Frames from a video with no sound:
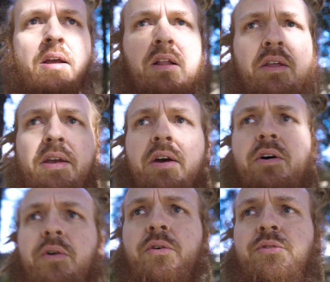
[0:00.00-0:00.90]

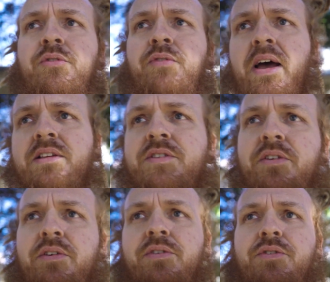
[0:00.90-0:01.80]
clecos,
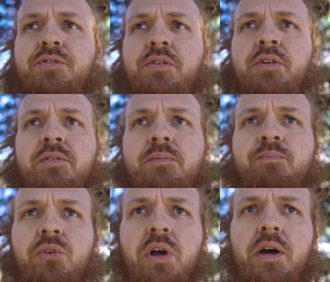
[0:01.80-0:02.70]
fasteners,
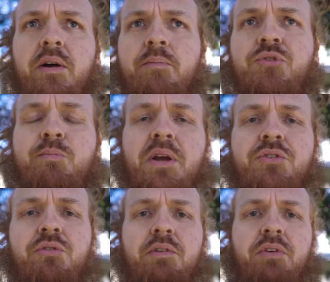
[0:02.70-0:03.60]

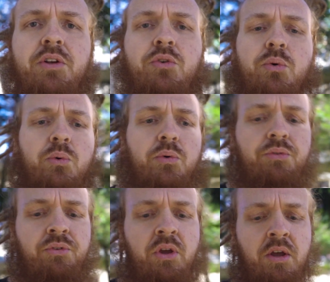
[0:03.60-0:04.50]
space riveting
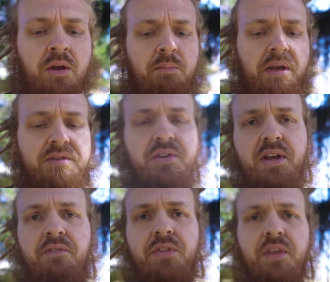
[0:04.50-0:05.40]
tools, basically
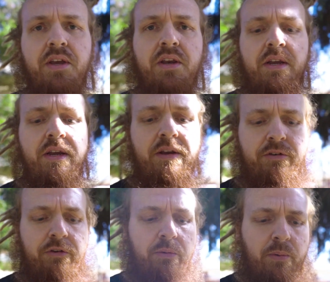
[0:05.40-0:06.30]
everything you need
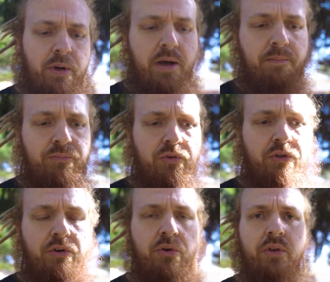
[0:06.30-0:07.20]
to
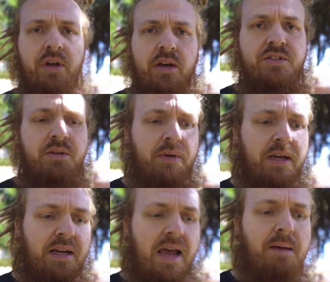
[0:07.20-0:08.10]
do the custom
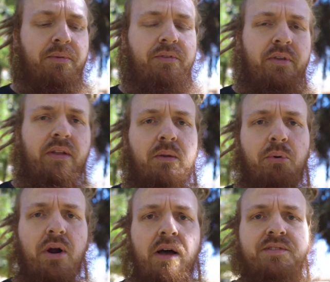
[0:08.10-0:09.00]
end cap in the
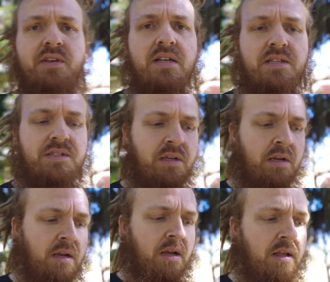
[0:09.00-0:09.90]
process
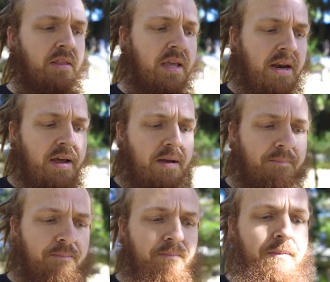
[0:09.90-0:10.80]
that
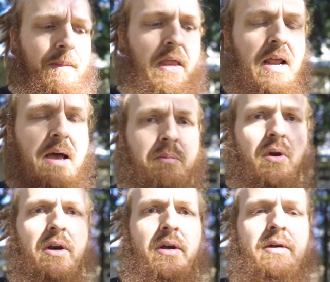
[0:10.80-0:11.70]
I'm
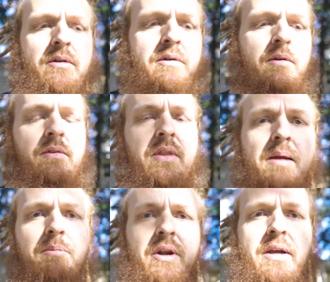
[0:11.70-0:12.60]
gonna
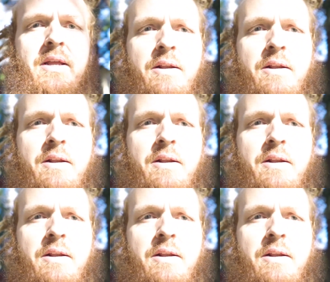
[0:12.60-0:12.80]
get